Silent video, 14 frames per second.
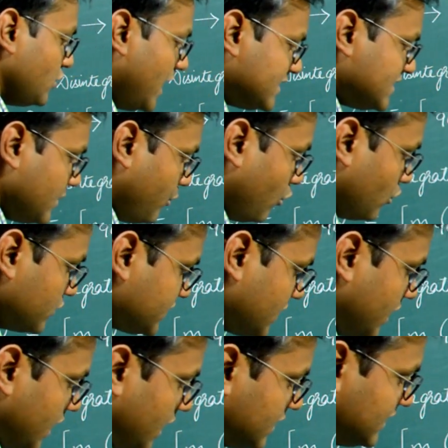So let's suppose
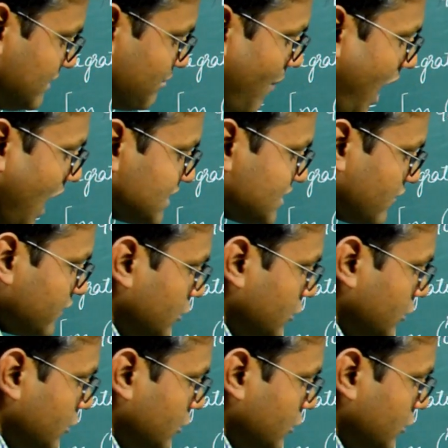the mass of